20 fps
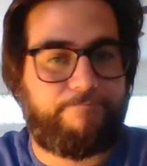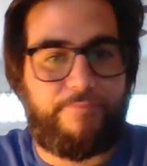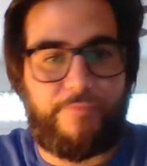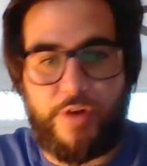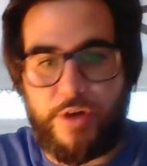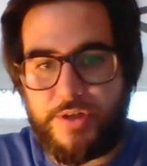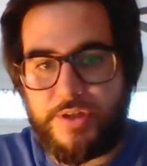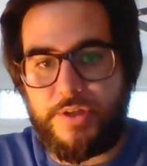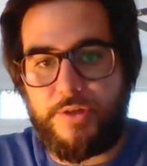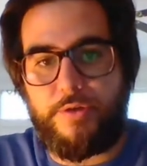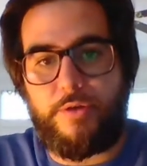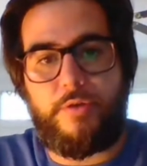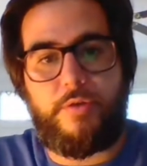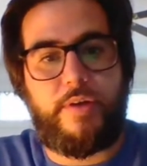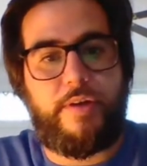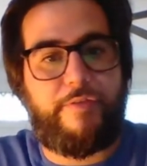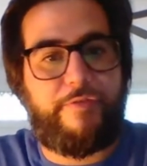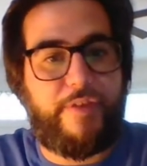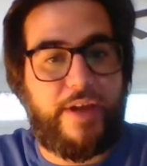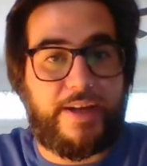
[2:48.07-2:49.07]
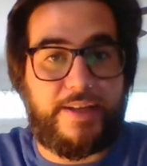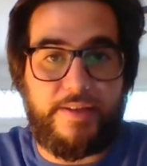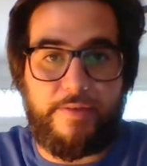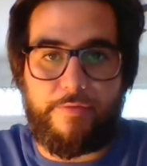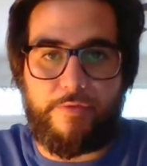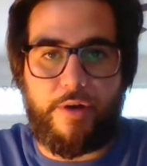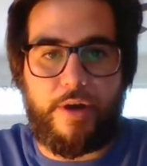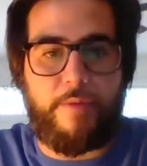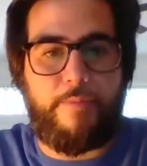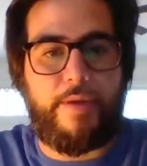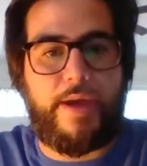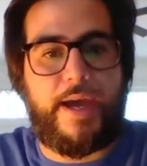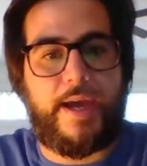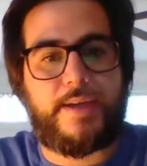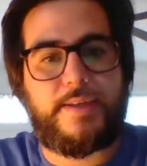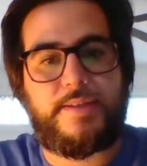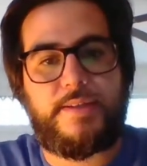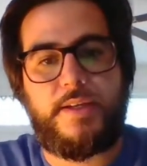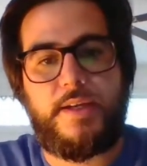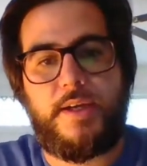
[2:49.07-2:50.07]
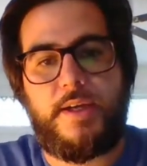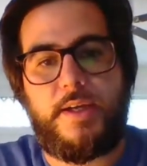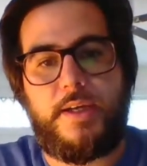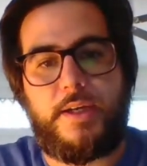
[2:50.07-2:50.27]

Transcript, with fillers: versatile, effective running backs.